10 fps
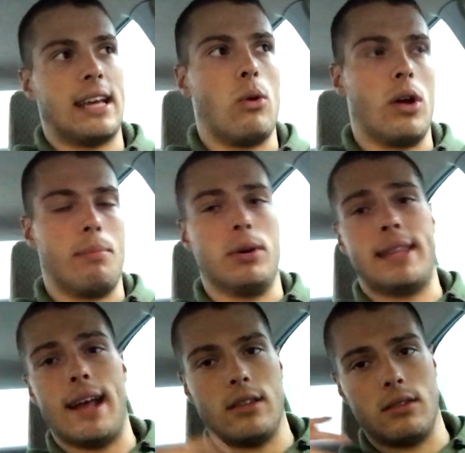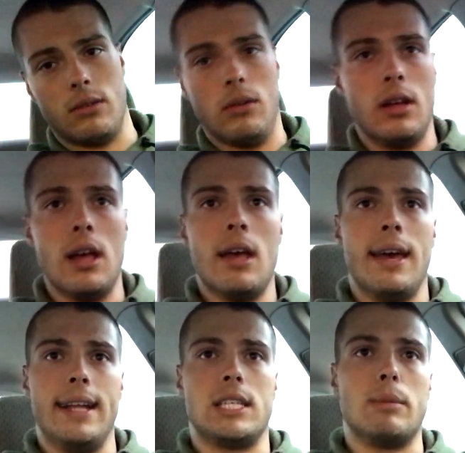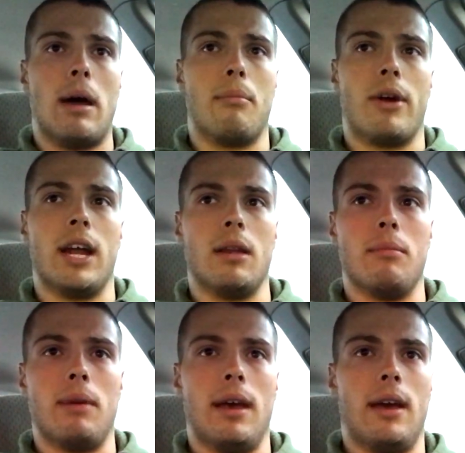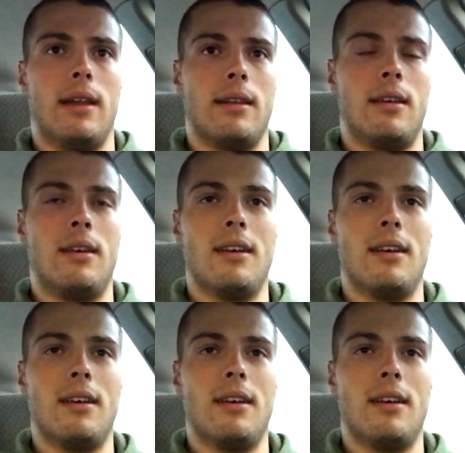I don't want to put that into my brain and